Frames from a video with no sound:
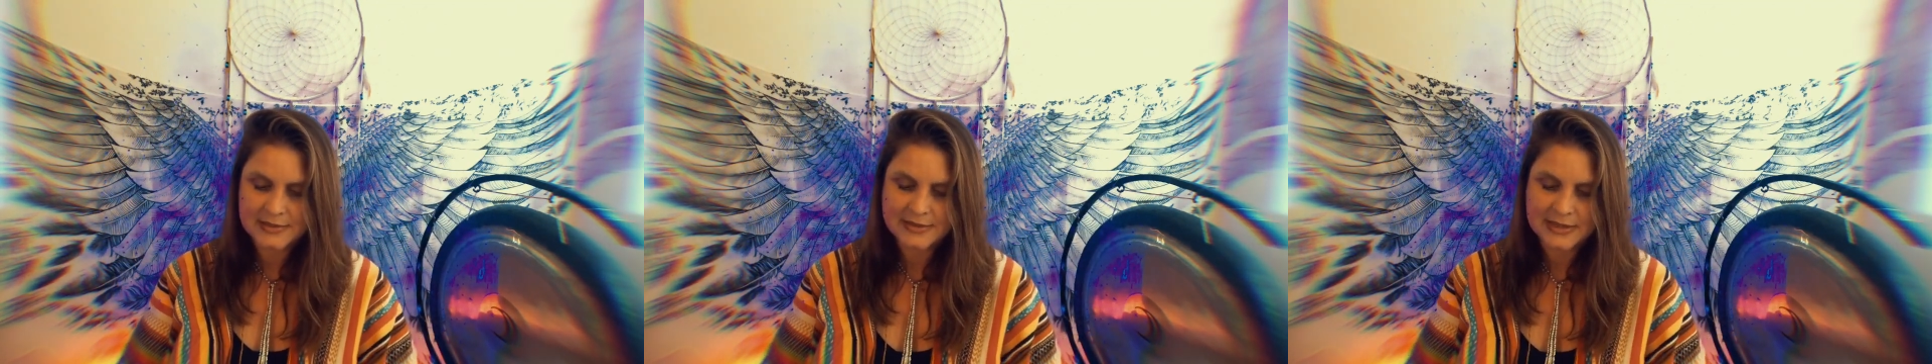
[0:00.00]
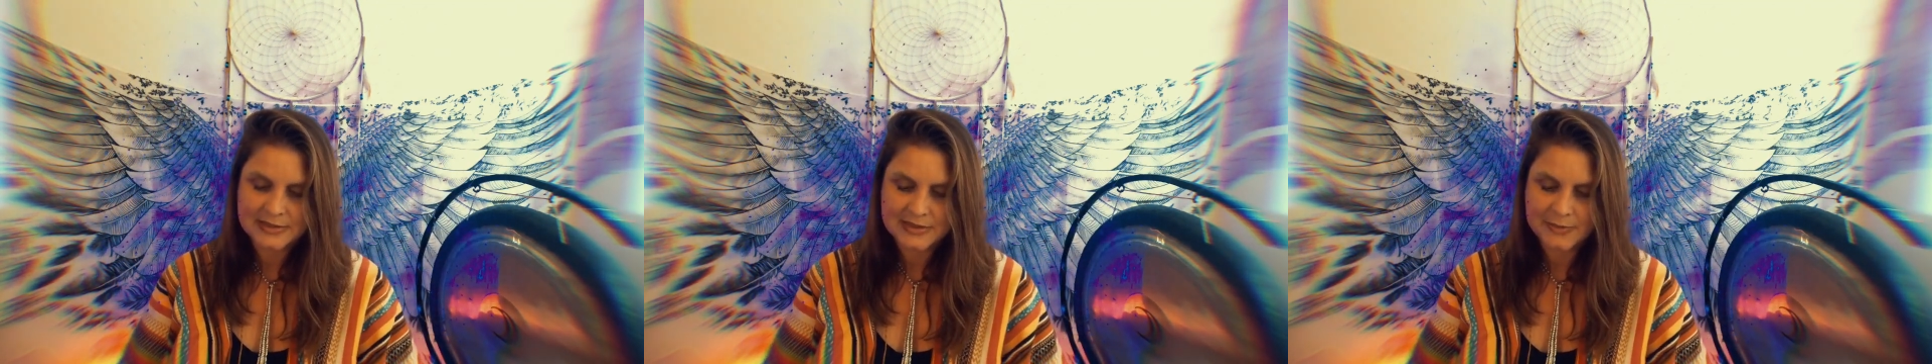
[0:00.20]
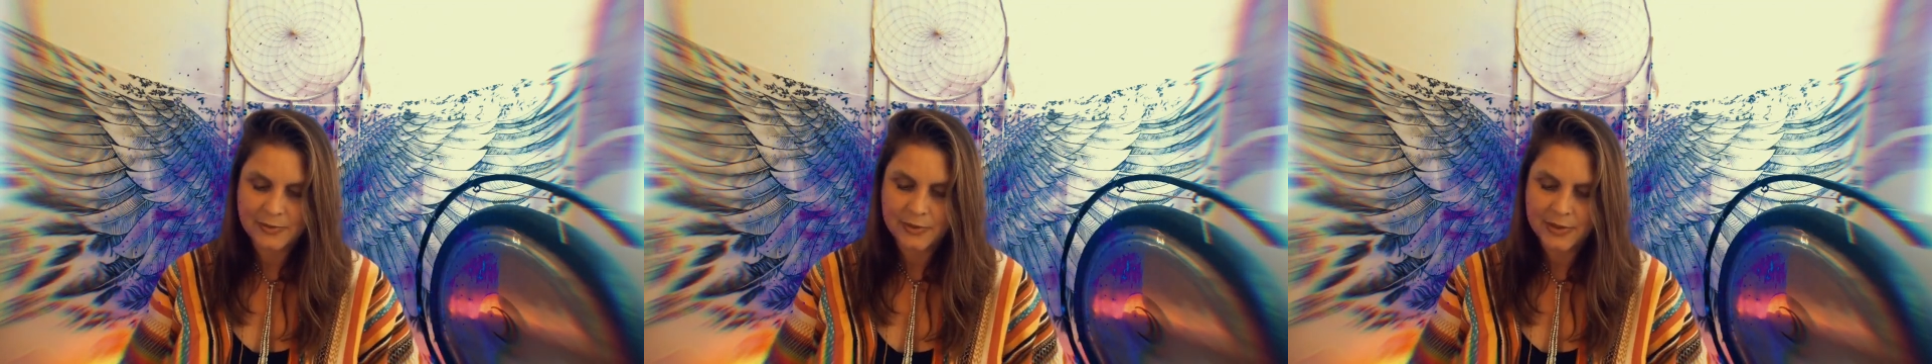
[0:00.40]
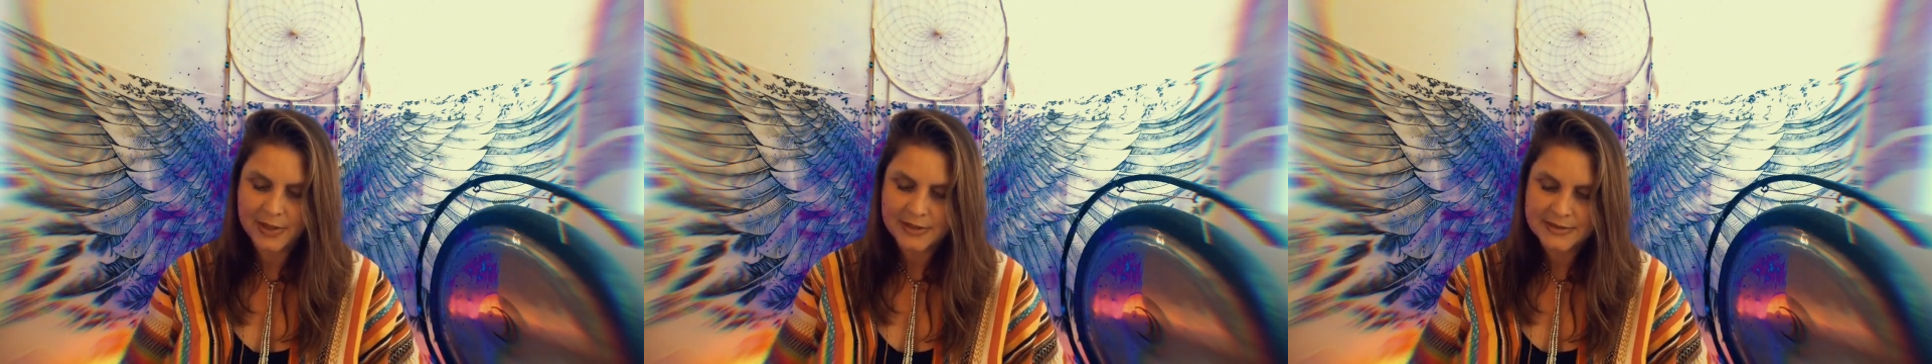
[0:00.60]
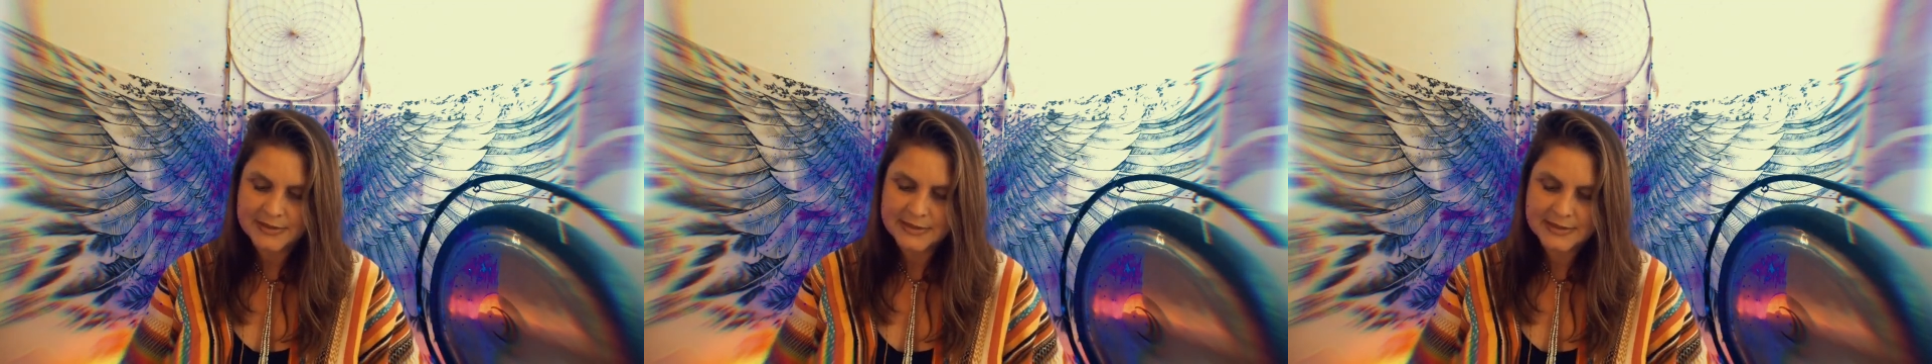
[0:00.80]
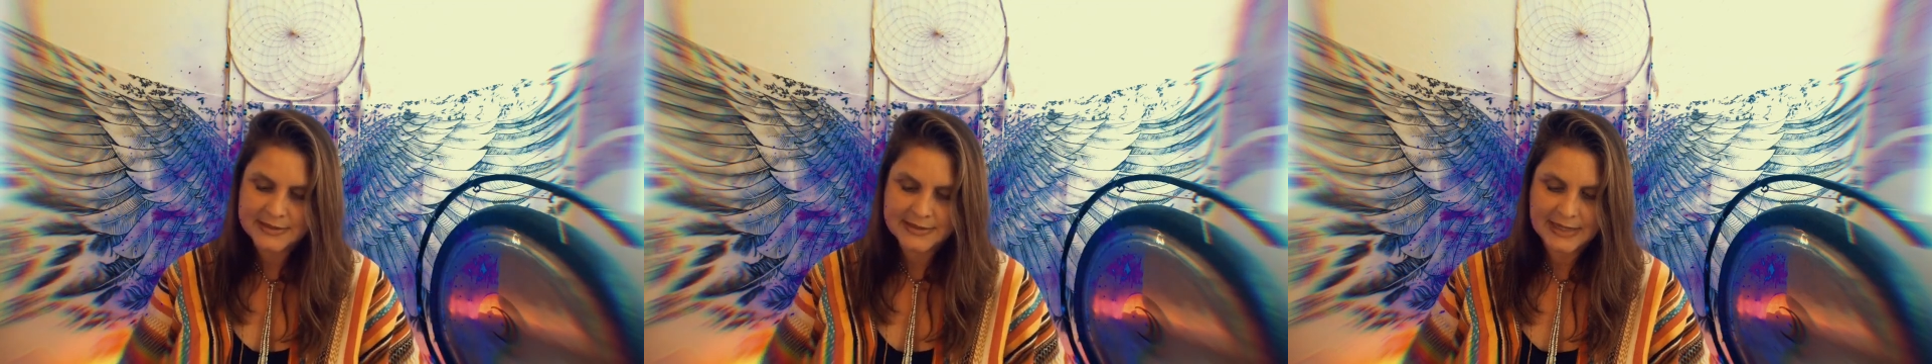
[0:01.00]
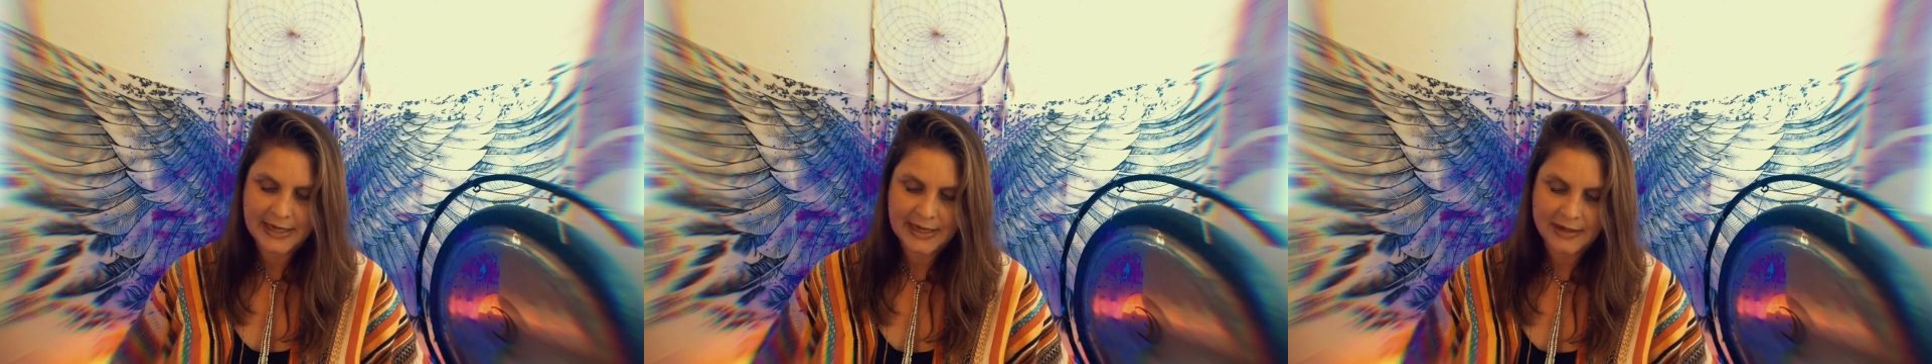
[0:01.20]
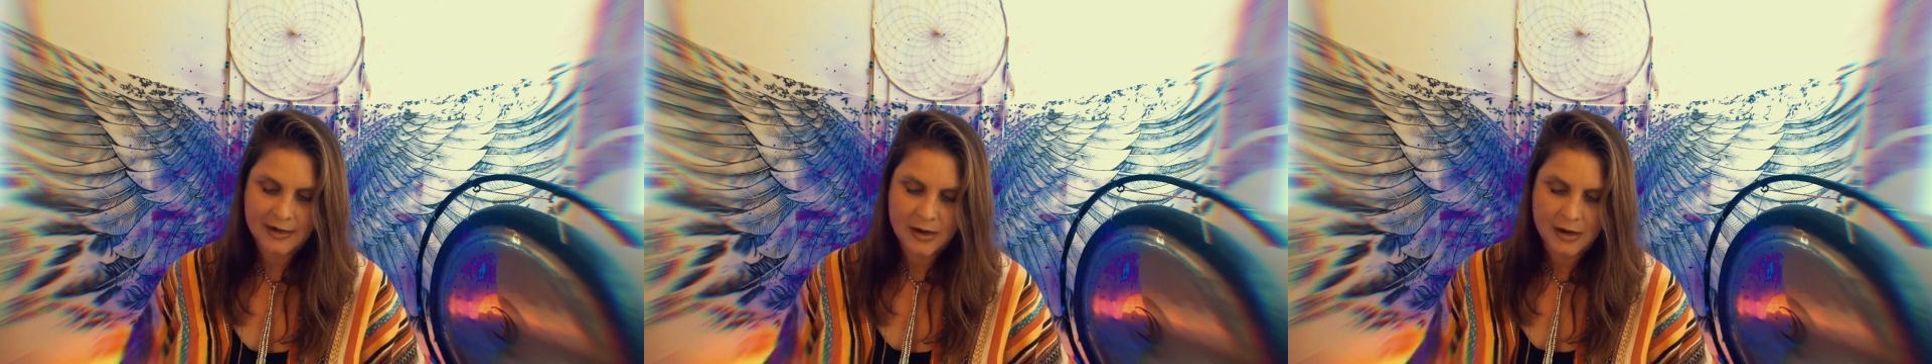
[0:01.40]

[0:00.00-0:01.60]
that support and sustain